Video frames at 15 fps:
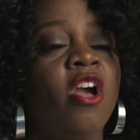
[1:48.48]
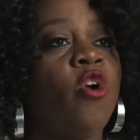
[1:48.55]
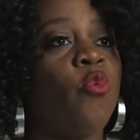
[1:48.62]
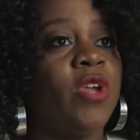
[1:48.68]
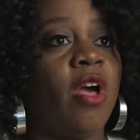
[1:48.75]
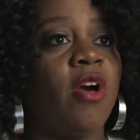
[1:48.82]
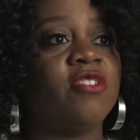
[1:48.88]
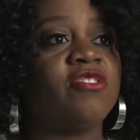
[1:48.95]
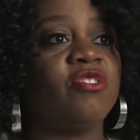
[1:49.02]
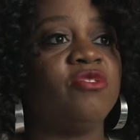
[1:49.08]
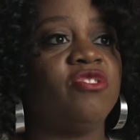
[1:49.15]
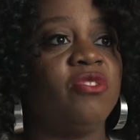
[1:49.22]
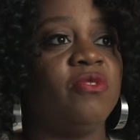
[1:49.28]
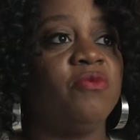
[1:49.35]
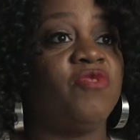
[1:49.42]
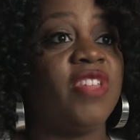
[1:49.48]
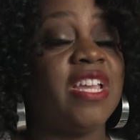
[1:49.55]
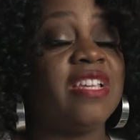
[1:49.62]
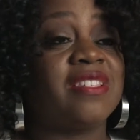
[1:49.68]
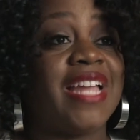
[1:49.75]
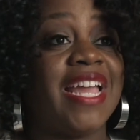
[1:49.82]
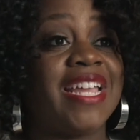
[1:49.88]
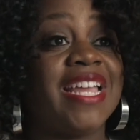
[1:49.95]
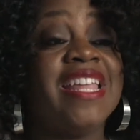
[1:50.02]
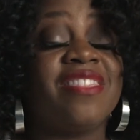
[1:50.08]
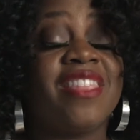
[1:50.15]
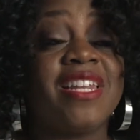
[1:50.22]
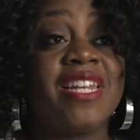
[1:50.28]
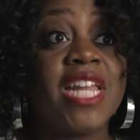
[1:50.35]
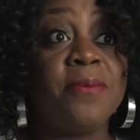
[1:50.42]
We also do things like
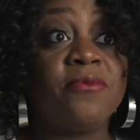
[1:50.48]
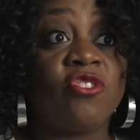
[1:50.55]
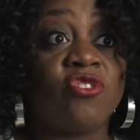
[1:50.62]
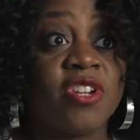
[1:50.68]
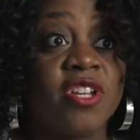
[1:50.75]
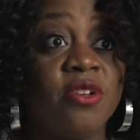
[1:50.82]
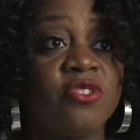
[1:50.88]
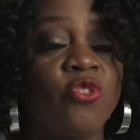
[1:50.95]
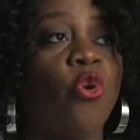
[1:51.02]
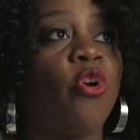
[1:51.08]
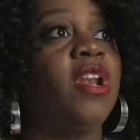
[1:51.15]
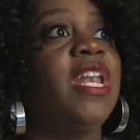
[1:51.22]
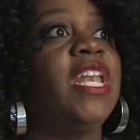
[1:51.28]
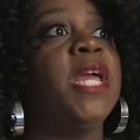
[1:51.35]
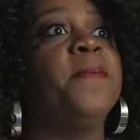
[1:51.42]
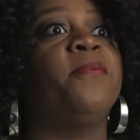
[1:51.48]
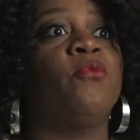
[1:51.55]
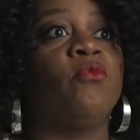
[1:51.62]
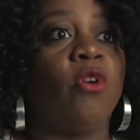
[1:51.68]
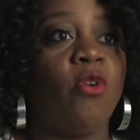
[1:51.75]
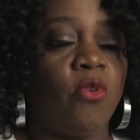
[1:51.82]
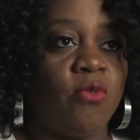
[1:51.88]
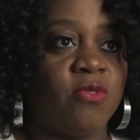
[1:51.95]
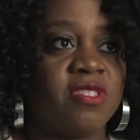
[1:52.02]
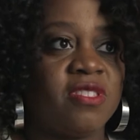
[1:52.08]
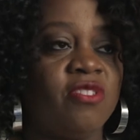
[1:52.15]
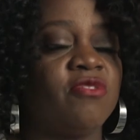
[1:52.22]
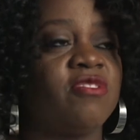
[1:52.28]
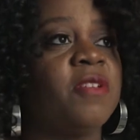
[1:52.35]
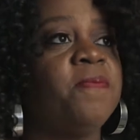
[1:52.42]
the lip trills or lip rolls.
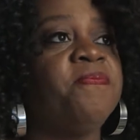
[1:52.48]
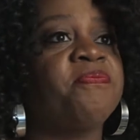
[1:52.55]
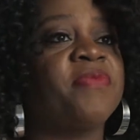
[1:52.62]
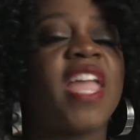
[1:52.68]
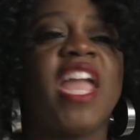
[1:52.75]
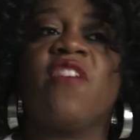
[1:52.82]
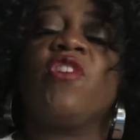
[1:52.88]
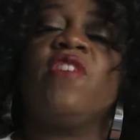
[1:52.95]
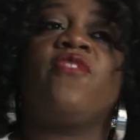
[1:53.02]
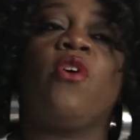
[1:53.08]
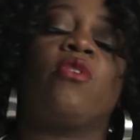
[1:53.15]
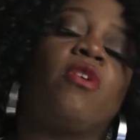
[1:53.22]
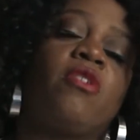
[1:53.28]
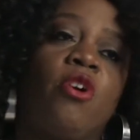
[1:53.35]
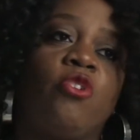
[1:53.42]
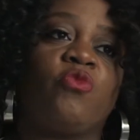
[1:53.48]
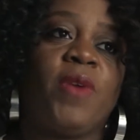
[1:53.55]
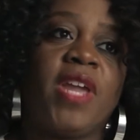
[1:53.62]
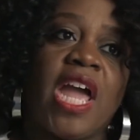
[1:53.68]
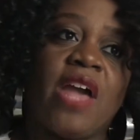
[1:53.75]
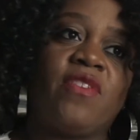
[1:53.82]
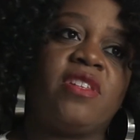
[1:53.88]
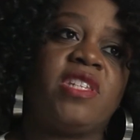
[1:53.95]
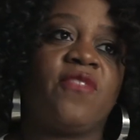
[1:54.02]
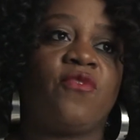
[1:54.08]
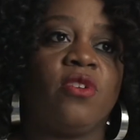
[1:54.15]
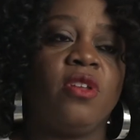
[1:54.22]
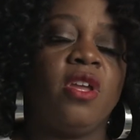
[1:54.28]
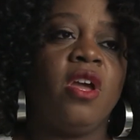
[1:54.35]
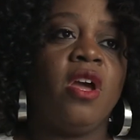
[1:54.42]
Every vocal coach may have a
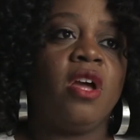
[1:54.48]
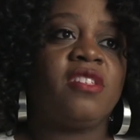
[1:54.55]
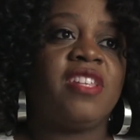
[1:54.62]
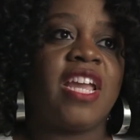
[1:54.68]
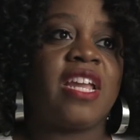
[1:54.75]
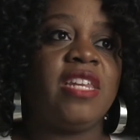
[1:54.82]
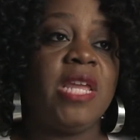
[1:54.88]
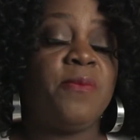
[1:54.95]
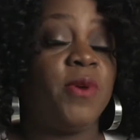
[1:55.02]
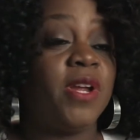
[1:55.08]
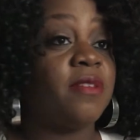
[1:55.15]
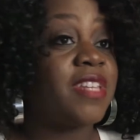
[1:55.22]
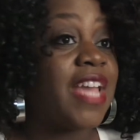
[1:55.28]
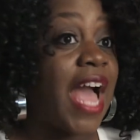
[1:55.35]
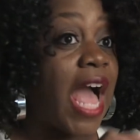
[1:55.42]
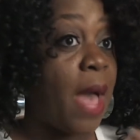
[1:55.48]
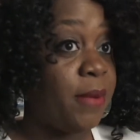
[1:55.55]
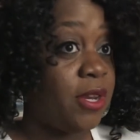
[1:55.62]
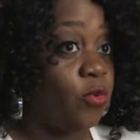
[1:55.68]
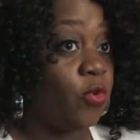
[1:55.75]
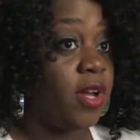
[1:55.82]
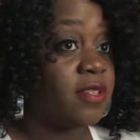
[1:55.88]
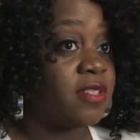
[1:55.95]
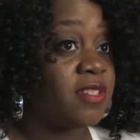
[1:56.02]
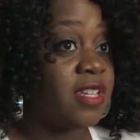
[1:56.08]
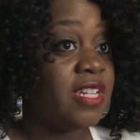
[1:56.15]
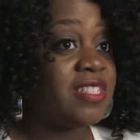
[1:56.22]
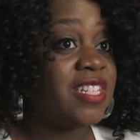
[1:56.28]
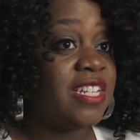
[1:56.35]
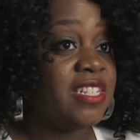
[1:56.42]
different technique, but common ones
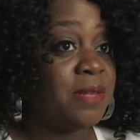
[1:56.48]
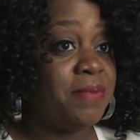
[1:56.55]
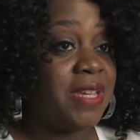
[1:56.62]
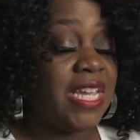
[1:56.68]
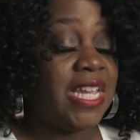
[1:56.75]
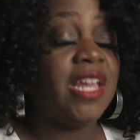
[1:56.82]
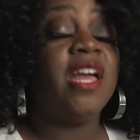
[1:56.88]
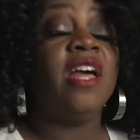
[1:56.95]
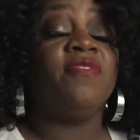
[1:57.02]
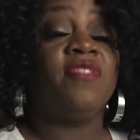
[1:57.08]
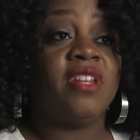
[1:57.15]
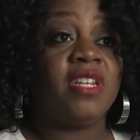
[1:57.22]
tend to be the